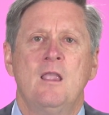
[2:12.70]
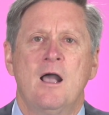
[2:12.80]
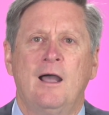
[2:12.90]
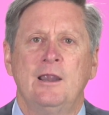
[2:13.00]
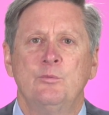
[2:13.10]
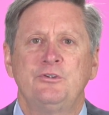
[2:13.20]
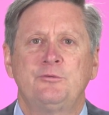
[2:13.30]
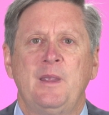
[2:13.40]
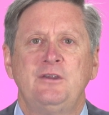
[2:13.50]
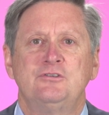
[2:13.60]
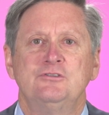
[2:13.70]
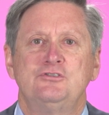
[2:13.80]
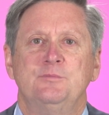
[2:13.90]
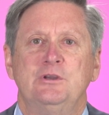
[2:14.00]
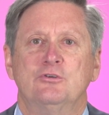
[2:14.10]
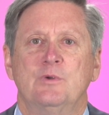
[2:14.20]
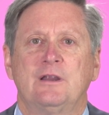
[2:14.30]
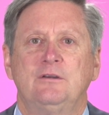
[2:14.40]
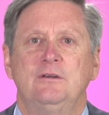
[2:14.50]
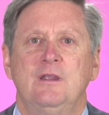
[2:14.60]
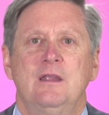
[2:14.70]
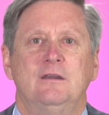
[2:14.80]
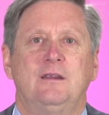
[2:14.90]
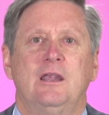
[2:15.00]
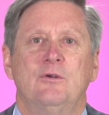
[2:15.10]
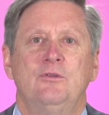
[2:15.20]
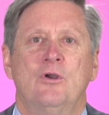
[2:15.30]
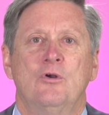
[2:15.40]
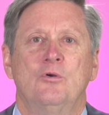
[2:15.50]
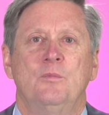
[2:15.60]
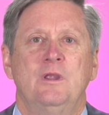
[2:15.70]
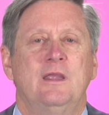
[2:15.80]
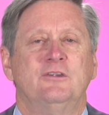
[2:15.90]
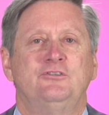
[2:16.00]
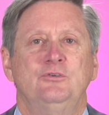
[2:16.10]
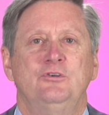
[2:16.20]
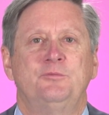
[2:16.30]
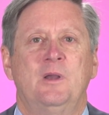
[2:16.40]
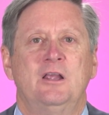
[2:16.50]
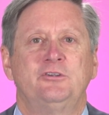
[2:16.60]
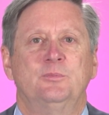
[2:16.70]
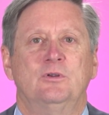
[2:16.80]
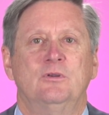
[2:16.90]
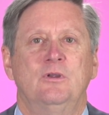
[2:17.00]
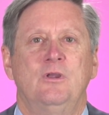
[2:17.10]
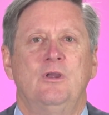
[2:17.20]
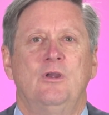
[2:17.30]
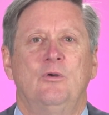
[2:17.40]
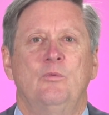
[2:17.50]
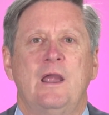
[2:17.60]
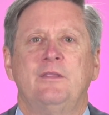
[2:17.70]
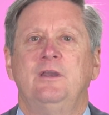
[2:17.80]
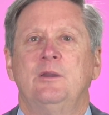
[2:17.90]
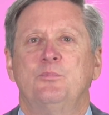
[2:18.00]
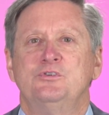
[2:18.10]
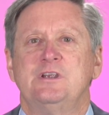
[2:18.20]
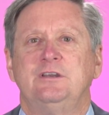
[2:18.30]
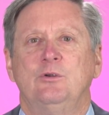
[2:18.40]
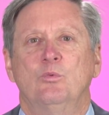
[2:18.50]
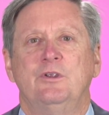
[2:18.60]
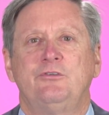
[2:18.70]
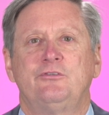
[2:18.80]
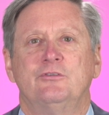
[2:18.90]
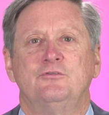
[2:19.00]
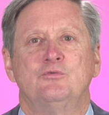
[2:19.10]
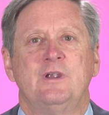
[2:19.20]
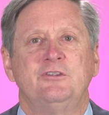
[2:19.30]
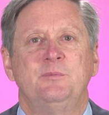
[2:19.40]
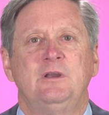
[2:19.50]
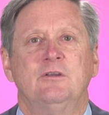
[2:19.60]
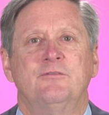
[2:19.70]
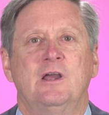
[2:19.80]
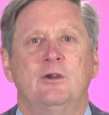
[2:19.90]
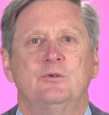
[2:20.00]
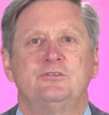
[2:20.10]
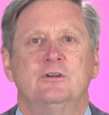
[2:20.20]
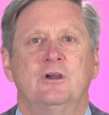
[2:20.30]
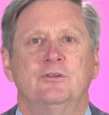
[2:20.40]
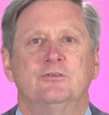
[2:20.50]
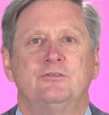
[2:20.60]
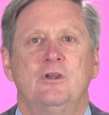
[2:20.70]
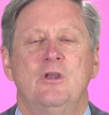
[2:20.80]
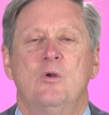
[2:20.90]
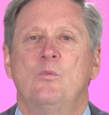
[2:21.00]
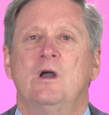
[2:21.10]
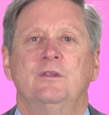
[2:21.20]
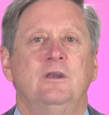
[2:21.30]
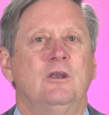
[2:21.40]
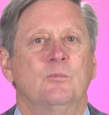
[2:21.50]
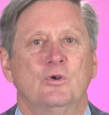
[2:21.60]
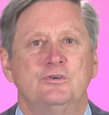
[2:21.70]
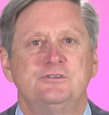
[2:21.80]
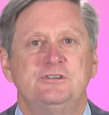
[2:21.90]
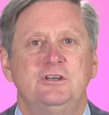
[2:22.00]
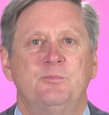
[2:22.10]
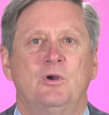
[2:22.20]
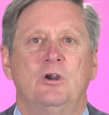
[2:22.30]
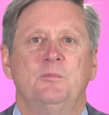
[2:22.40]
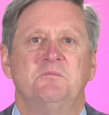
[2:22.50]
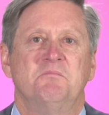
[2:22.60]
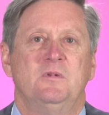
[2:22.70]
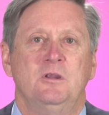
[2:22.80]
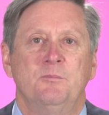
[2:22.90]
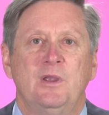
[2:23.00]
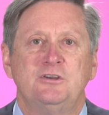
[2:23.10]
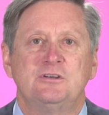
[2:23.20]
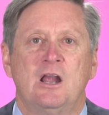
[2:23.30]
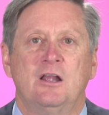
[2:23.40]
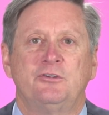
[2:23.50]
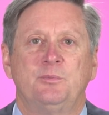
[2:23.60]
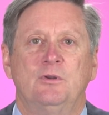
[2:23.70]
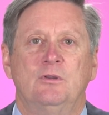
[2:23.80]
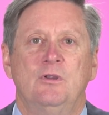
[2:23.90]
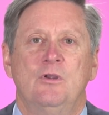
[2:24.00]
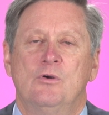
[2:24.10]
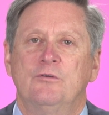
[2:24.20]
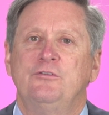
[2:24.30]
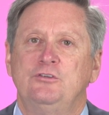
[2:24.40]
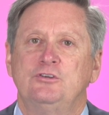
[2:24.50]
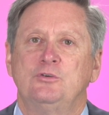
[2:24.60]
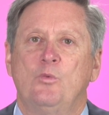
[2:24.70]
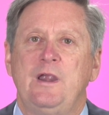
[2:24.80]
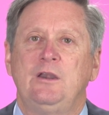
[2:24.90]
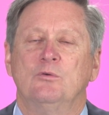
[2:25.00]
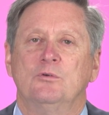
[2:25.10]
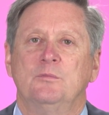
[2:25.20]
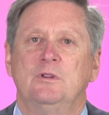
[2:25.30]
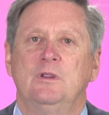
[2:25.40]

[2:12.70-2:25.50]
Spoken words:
High-risk patients should be directed to care in the home as soon as possible, rather than presenting risks of transmitting the virus to others while in an emergency department, inpatient hospital, or physician waiting room.